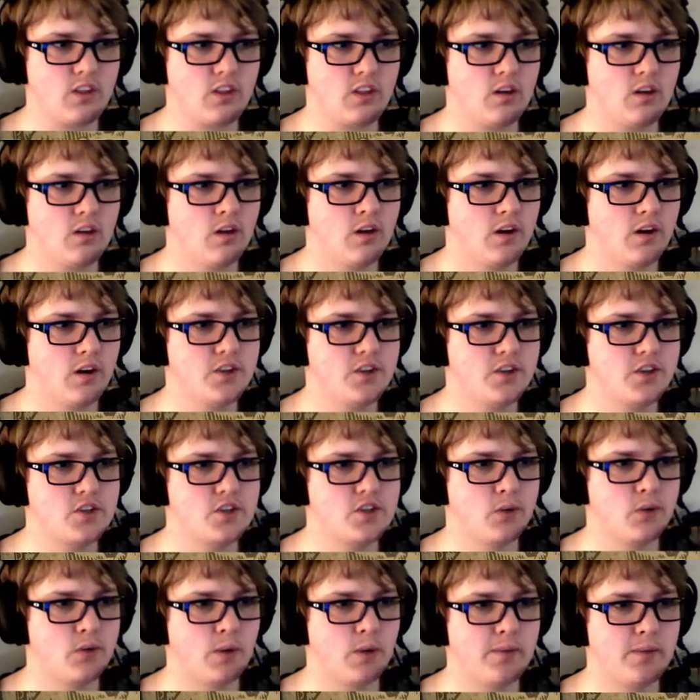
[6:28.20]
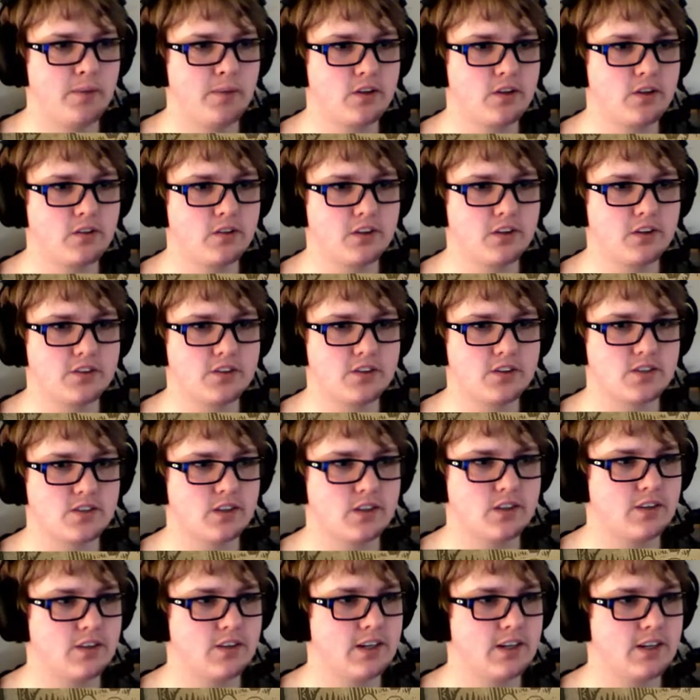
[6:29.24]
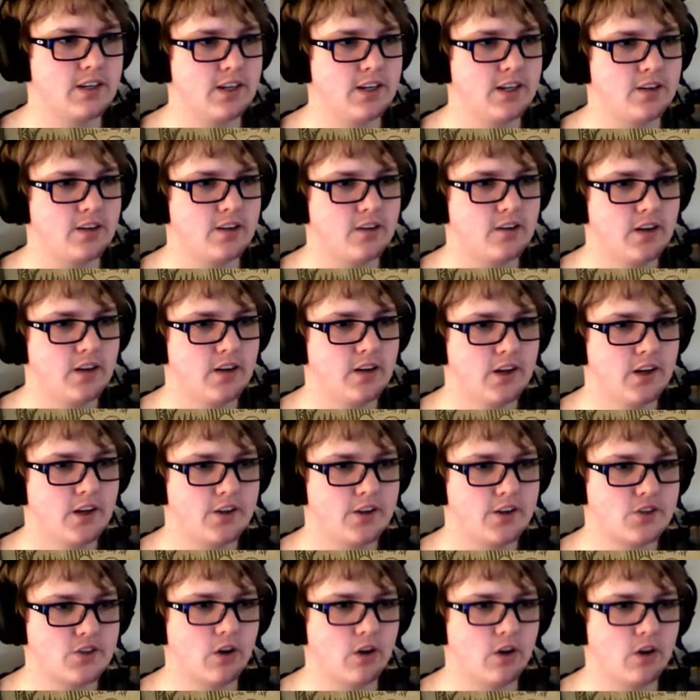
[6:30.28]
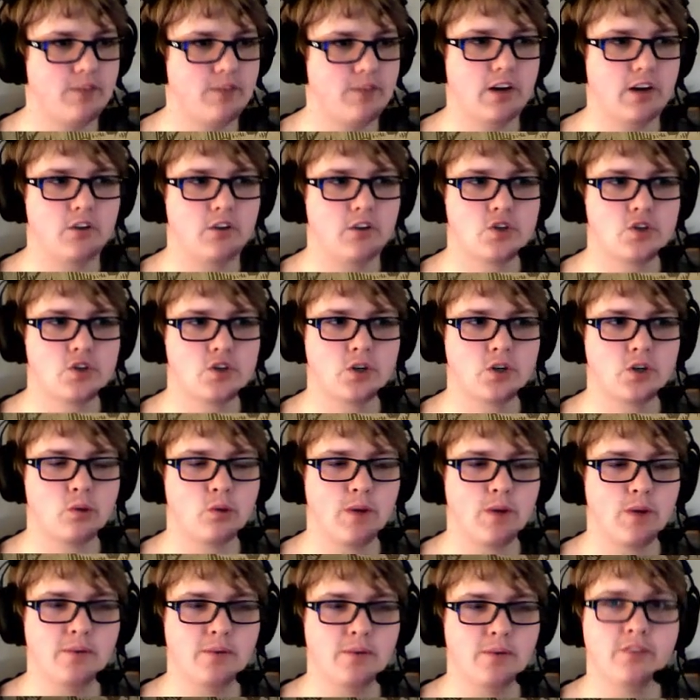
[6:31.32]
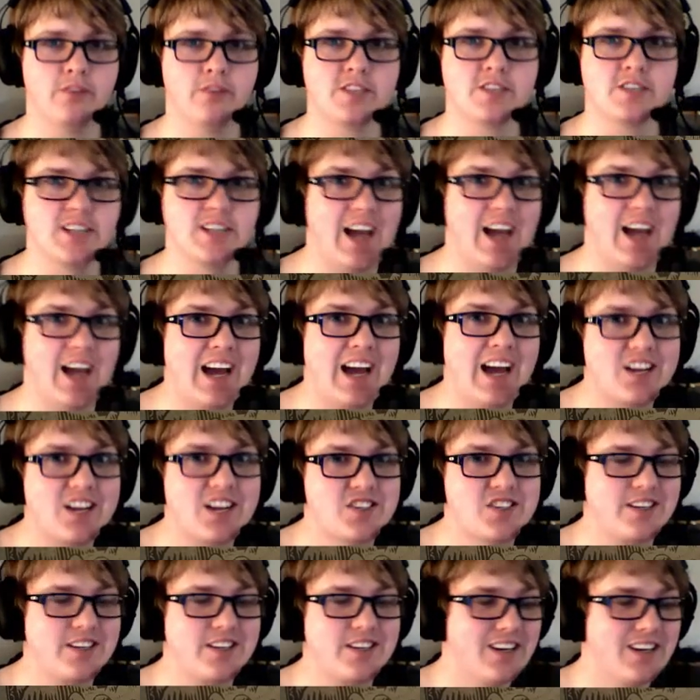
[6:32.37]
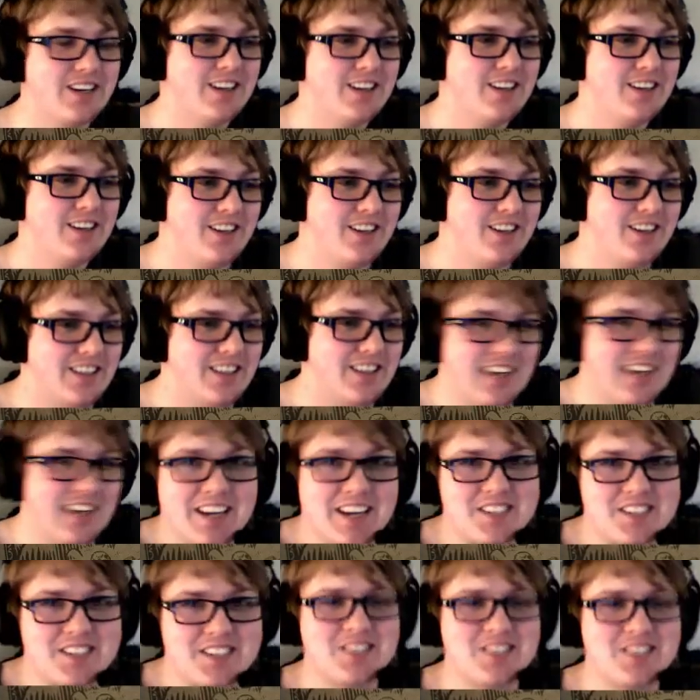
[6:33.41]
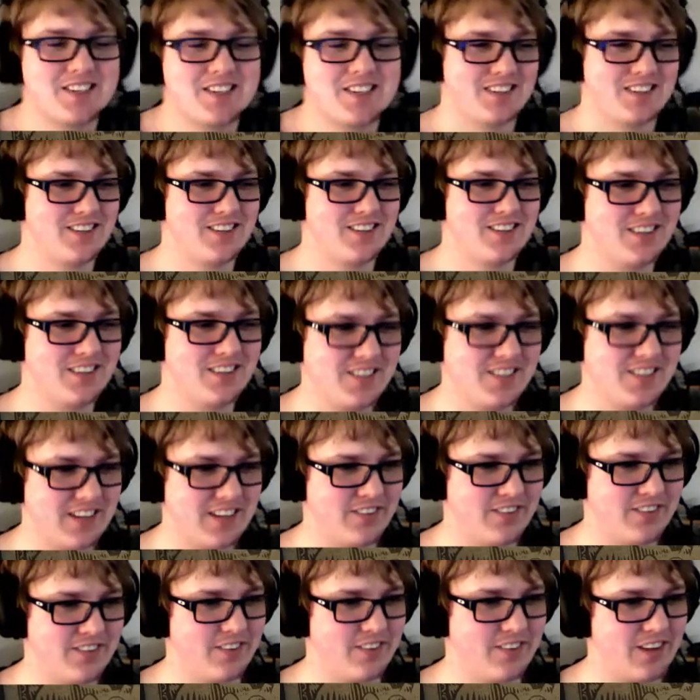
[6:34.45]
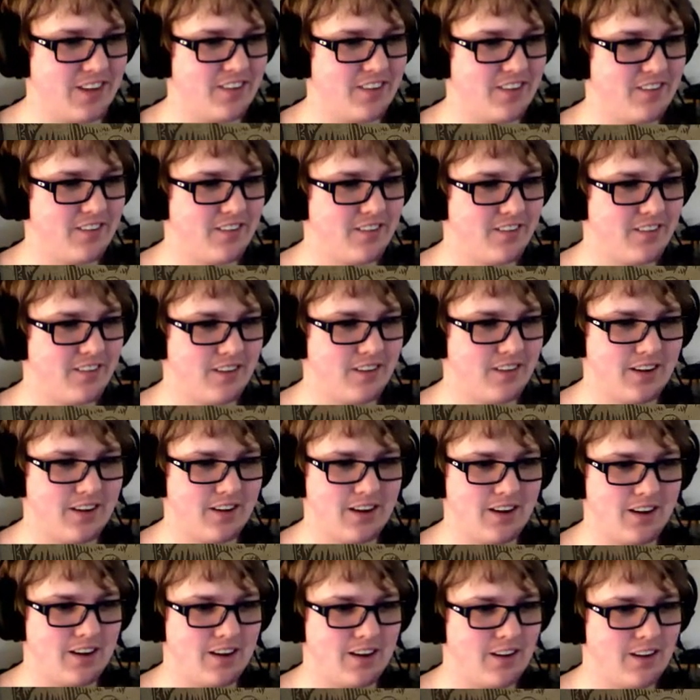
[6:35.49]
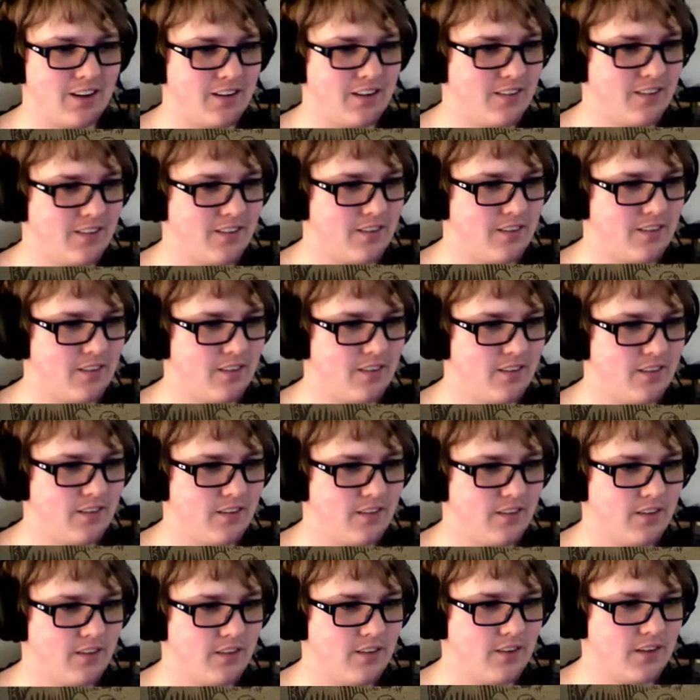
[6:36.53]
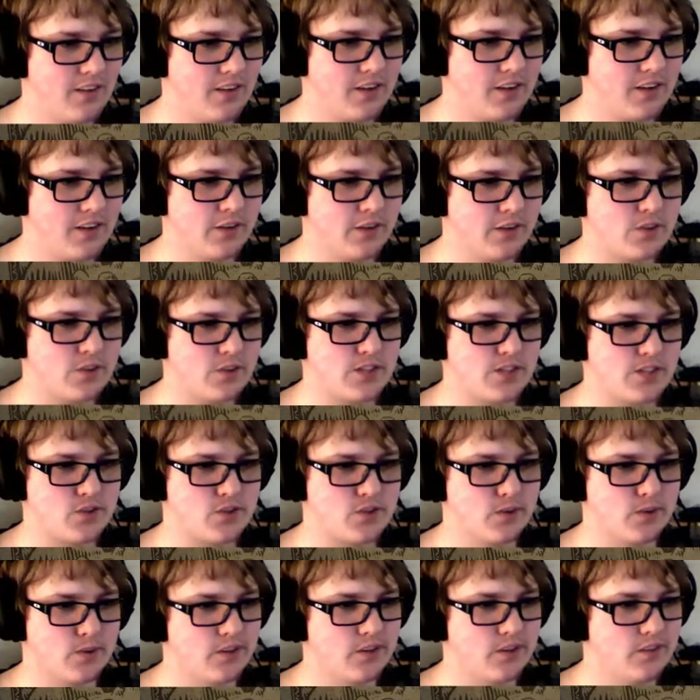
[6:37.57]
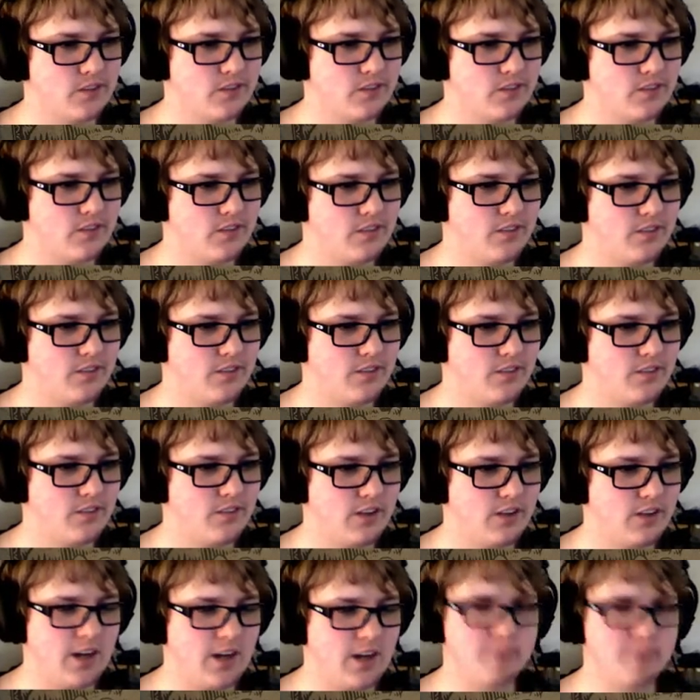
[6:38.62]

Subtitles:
Alright, you see a weapon glinting in the sunlight. Let's climb down and retrieve the weapon. If it's an axe? Yes! Definitely. I think it was this one. Yep.